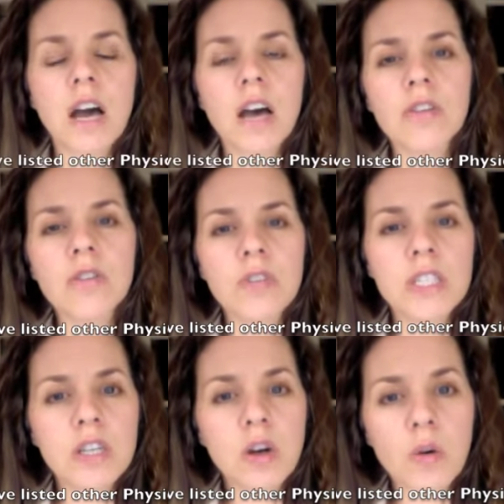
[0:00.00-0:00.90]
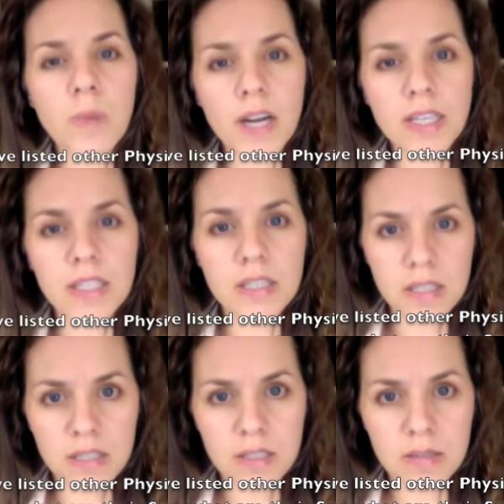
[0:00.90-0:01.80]
other physical body
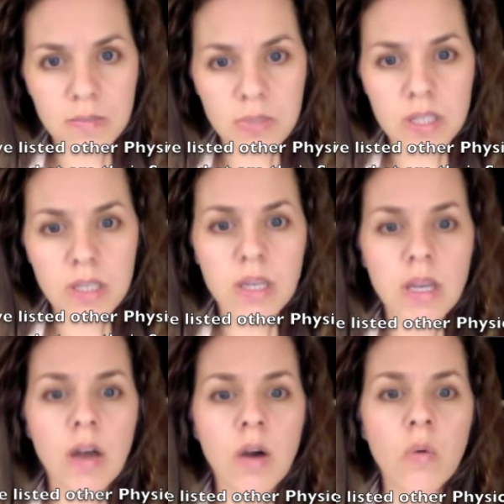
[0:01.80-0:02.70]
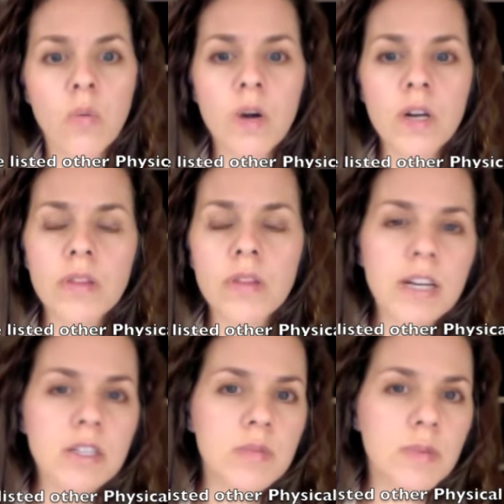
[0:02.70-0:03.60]
systems, what are
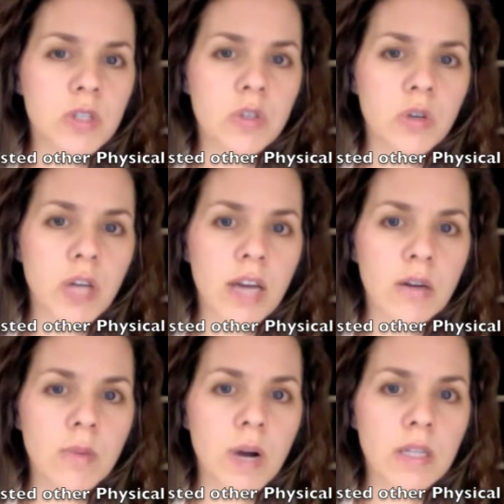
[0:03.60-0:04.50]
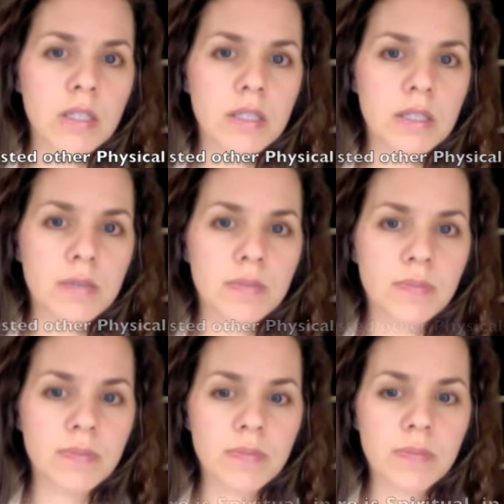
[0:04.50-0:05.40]
their spiritual counterparts?
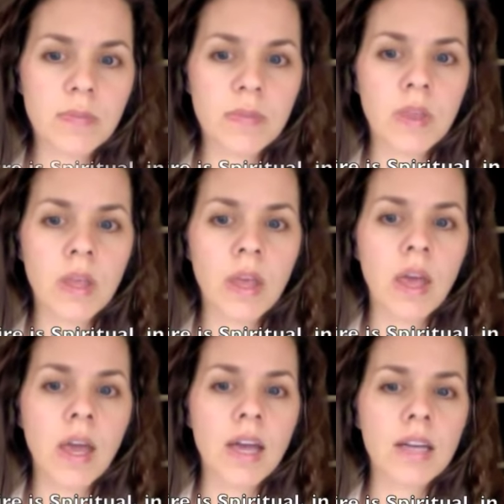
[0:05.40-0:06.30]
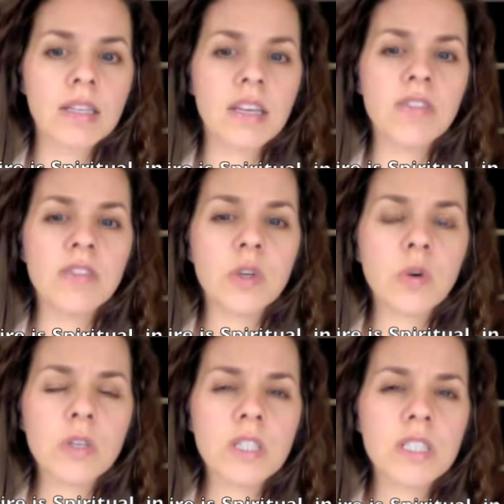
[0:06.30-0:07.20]
And if
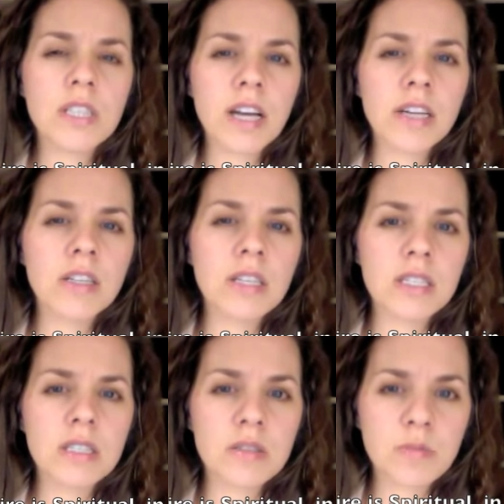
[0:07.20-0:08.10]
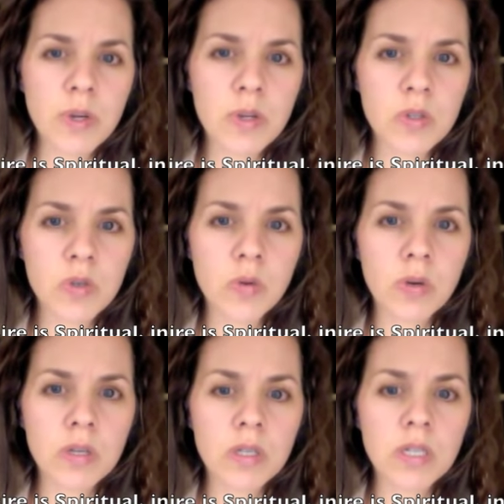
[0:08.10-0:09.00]
your desire is
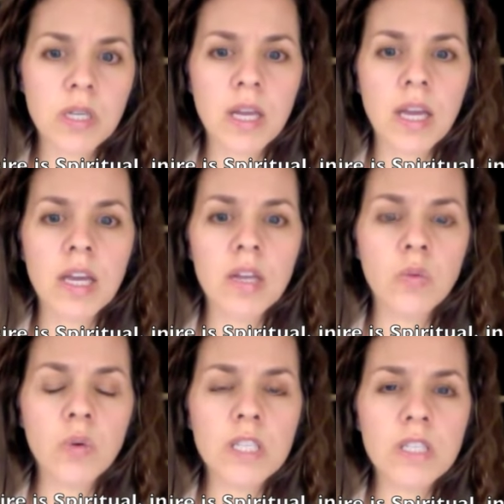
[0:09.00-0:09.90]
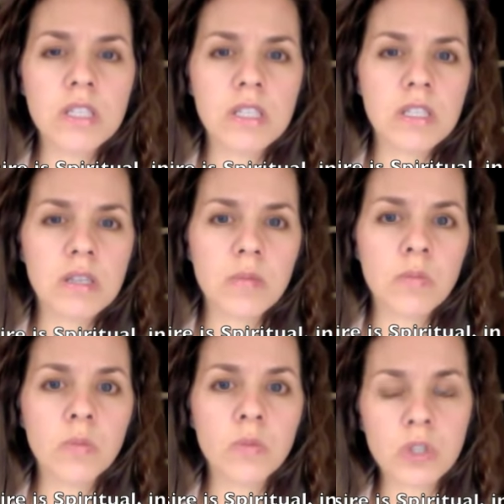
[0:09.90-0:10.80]
spiritual, in which
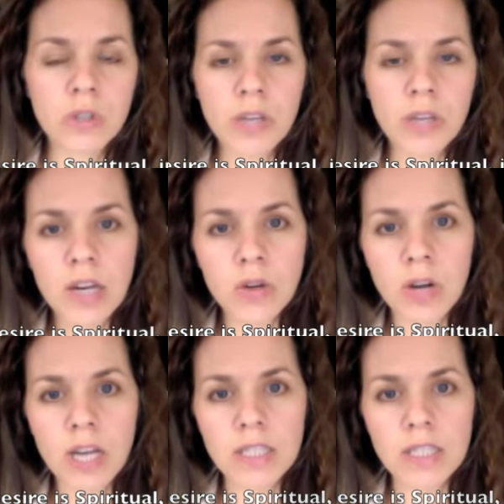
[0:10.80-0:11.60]
system would you categorize